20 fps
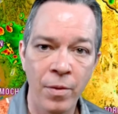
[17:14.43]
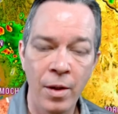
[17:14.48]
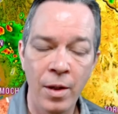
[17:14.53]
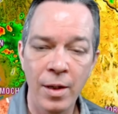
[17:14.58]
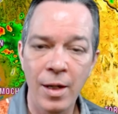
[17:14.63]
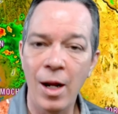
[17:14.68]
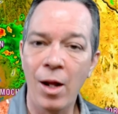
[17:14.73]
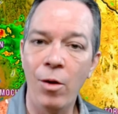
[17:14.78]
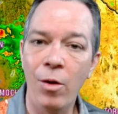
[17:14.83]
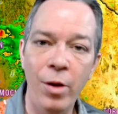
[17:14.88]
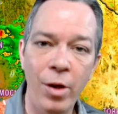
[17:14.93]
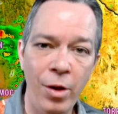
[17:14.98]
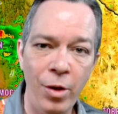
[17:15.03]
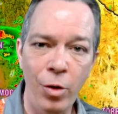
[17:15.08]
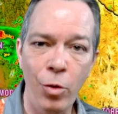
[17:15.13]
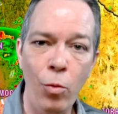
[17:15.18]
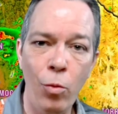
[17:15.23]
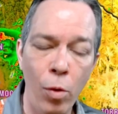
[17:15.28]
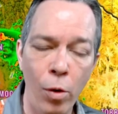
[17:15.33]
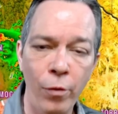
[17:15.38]
not only are
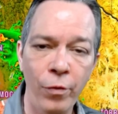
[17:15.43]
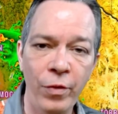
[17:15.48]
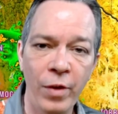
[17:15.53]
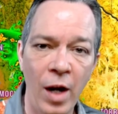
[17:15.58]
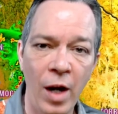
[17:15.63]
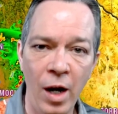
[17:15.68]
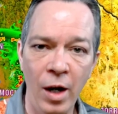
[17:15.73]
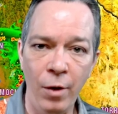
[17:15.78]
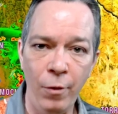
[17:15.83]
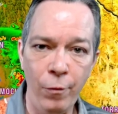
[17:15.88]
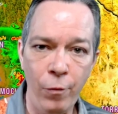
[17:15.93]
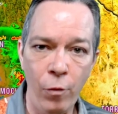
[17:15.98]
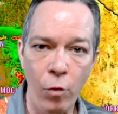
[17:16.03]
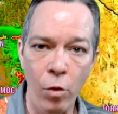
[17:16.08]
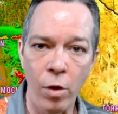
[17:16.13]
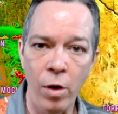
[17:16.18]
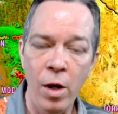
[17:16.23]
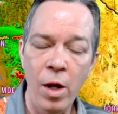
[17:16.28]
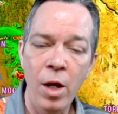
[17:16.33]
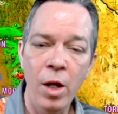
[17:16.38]
you worth dying
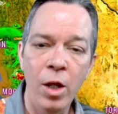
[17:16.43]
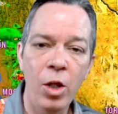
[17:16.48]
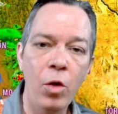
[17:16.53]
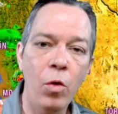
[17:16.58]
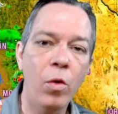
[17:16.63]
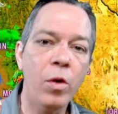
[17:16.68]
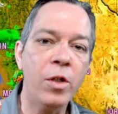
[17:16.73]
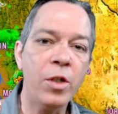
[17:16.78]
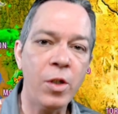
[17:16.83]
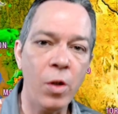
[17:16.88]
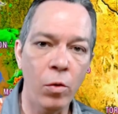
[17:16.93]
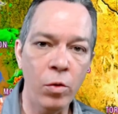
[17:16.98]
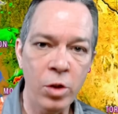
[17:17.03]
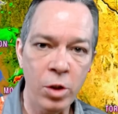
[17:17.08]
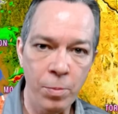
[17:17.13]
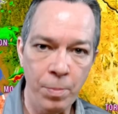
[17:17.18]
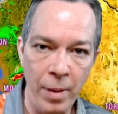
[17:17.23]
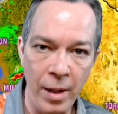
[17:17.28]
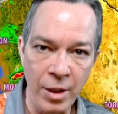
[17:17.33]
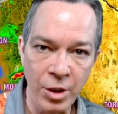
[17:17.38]
for, you are so
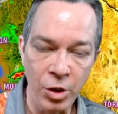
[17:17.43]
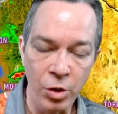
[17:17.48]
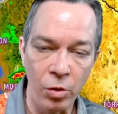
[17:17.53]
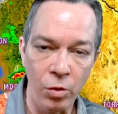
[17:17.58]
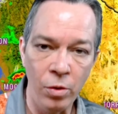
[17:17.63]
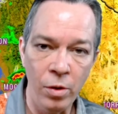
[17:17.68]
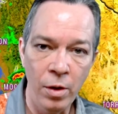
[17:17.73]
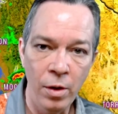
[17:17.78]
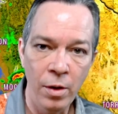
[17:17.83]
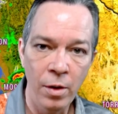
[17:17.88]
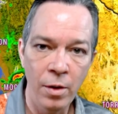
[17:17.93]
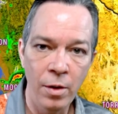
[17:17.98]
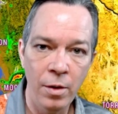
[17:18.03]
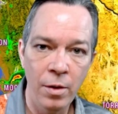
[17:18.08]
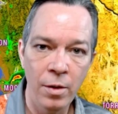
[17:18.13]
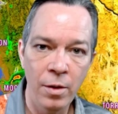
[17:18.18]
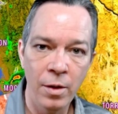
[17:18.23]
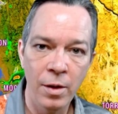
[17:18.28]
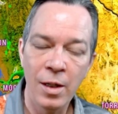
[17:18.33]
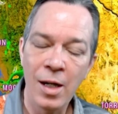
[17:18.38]
special.
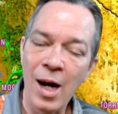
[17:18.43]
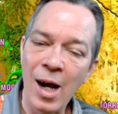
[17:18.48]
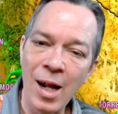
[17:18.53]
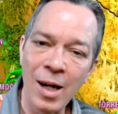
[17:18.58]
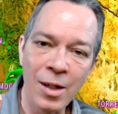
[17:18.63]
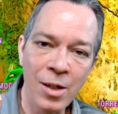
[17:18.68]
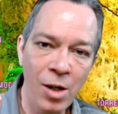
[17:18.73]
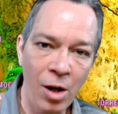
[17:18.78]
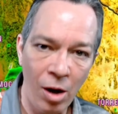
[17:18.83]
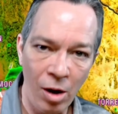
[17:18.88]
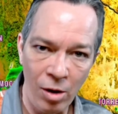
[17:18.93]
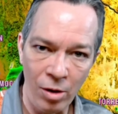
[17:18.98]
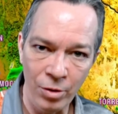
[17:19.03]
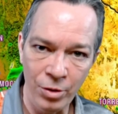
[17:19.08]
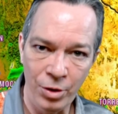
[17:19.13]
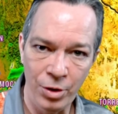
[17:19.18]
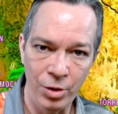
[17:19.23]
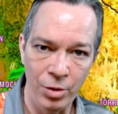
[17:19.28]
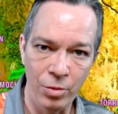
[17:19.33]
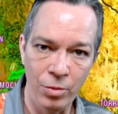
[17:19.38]
God
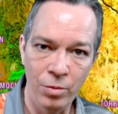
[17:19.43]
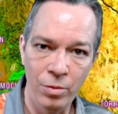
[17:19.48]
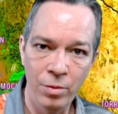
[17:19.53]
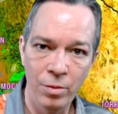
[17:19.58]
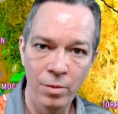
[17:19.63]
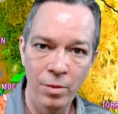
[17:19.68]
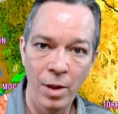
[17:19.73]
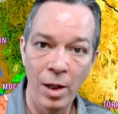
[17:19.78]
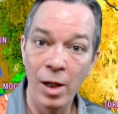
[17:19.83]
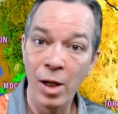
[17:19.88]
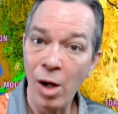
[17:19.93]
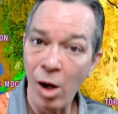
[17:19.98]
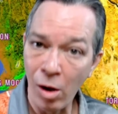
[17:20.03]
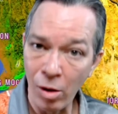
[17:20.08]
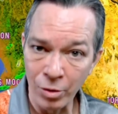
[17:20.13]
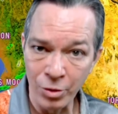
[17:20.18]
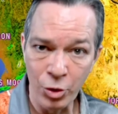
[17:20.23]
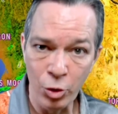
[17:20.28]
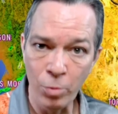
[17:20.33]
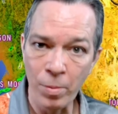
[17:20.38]
called you and
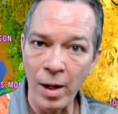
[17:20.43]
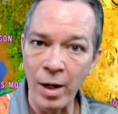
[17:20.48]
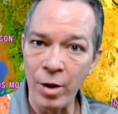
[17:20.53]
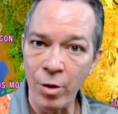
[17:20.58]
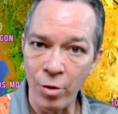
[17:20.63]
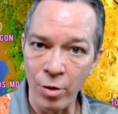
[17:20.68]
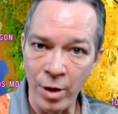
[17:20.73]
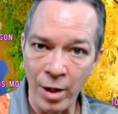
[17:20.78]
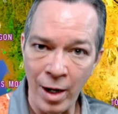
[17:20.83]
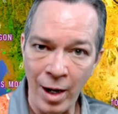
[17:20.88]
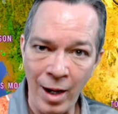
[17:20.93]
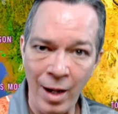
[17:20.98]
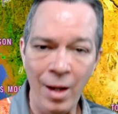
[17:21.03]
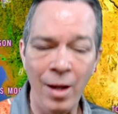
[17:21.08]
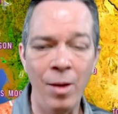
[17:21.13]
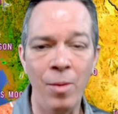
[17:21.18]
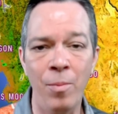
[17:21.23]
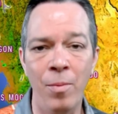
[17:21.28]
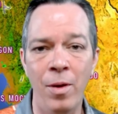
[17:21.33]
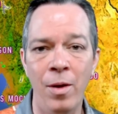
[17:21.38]
called you by your
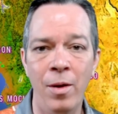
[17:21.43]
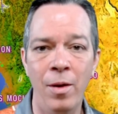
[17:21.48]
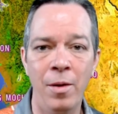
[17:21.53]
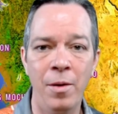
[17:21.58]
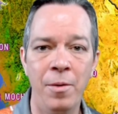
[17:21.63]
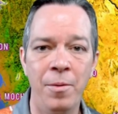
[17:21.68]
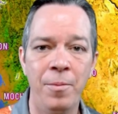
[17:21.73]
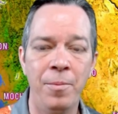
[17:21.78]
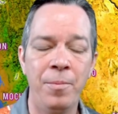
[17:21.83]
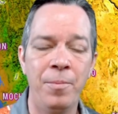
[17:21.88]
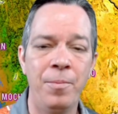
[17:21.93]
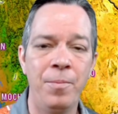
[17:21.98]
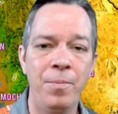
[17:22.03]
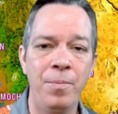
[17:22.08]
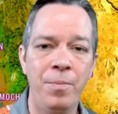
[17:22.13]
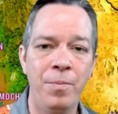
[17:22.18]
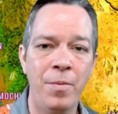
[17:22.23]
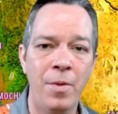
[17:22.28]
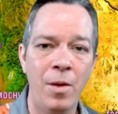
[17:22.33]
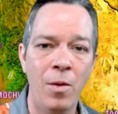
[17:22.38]
name.
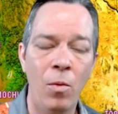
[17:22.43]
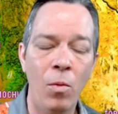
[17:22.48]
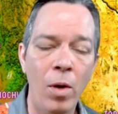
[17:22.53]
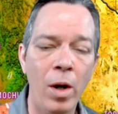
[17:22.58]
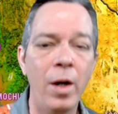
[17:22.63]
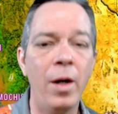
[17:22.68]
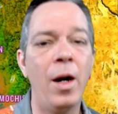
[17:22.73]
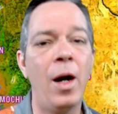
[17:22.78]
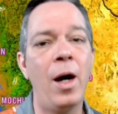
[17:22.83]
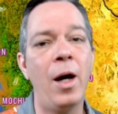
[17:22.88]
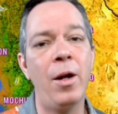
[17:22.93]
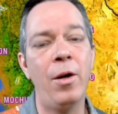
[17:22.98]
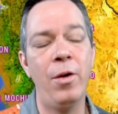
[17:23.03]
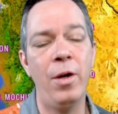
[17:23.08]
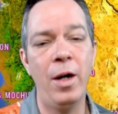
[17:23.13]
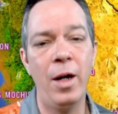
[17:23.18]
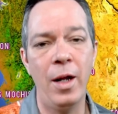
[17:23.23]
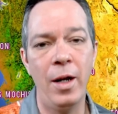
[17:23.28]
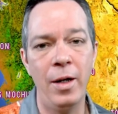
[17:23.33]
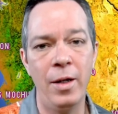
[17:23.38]
What an honor
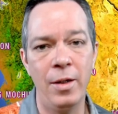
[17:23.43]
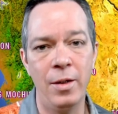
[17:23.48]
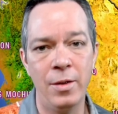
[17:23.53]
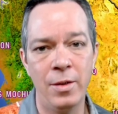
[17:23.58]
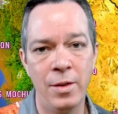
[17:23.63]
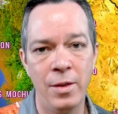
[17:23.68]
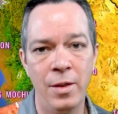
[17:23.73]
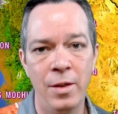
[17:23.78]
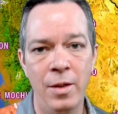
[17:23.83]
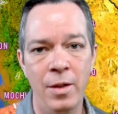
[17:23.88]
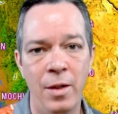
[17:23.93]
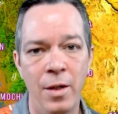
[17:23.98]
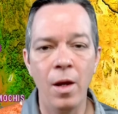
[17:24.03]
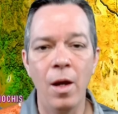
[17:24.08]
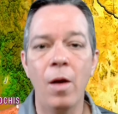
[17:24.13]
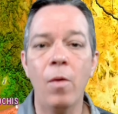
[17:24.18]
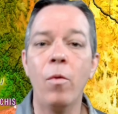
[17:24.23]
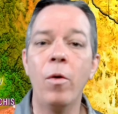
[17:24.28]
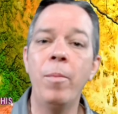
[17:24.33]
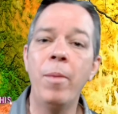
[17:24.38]
that is.
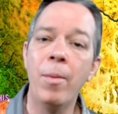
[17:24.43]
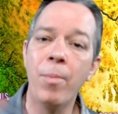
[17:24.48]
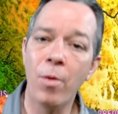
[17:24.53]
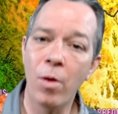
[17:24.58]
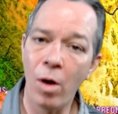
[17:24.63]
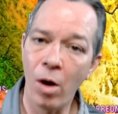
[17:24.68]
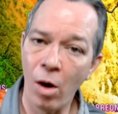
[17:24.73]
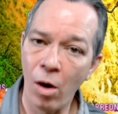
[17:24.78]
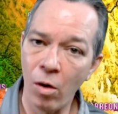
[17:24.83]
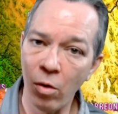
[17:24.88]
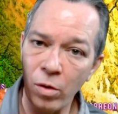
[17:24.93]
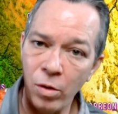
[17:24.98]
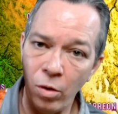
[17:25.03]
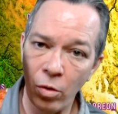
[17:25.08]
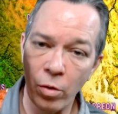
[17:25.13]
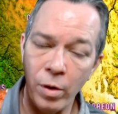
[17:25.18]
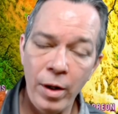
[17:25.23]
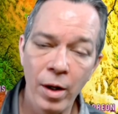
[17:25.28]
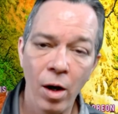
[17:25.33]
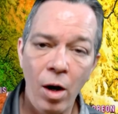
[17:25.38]
Remember, all
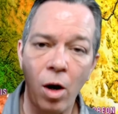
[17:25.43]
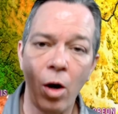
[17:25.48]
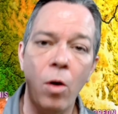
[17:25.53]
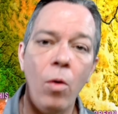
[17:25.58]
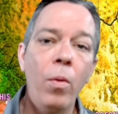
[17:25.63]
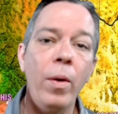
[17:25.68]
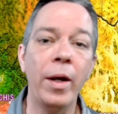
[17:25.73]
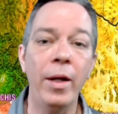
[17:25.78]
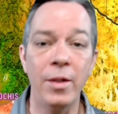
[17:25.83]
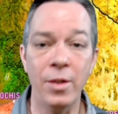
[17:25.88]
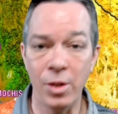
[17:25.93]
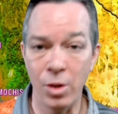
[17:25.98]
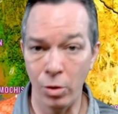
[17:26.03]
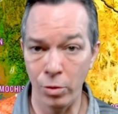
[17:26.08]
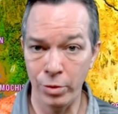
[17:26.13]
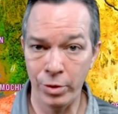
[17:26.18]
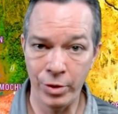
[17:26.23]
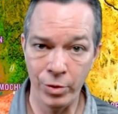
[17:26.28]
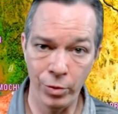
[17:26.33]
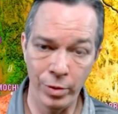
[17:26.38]
glory always
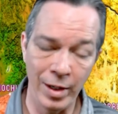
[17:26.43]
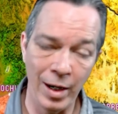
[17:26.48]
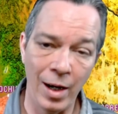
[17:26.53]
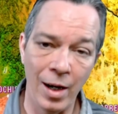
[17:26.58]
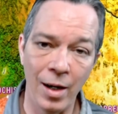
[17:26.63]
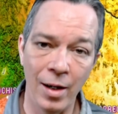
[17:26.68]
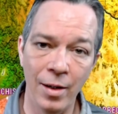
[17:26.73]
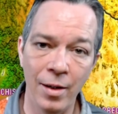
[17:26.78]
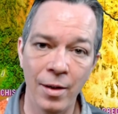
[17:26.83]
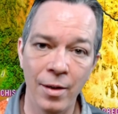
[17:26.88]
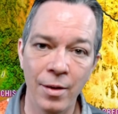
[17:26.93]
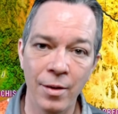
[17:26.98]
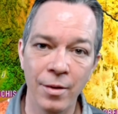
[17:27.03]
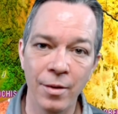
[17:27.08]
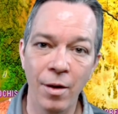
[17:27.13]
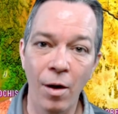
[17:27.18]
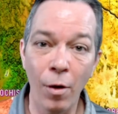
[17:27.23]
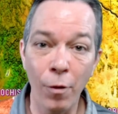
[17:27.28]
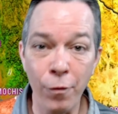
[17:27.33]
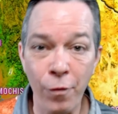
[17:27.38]
goes to God,
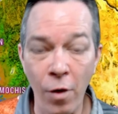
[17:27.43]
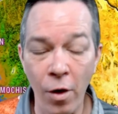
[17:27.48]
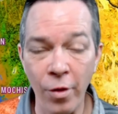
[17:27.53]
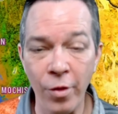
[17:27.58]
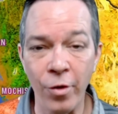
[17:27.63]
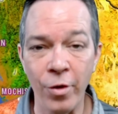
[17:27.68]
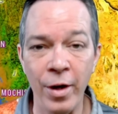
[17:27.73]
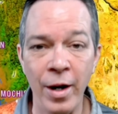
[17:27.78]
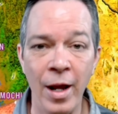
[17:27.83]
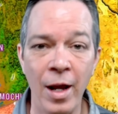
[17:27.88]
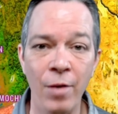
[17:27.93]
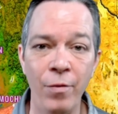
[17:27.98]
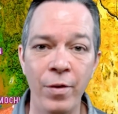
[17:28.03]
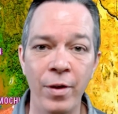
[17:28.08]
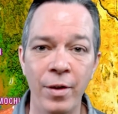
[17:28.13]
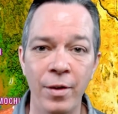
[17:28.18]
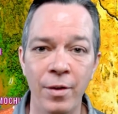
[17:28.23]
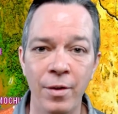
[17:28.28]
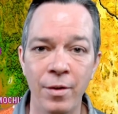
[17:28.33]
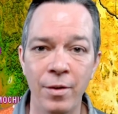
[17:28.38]
our Father in
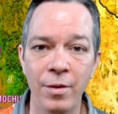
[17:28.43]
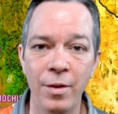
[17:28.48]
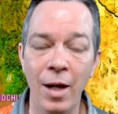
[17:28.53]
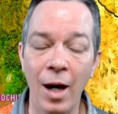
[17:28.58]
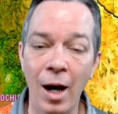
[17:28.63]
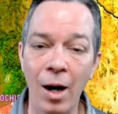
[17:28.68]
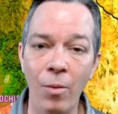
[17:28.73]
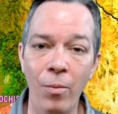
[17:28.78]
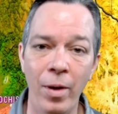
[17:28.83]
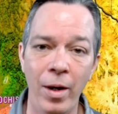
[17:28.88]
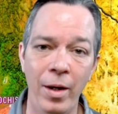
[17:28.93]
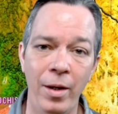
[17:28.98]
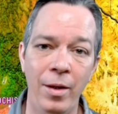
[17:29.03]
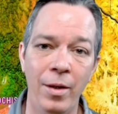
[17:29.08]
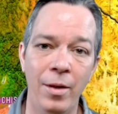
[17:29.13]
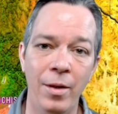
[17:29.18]
heaven, Yahweh.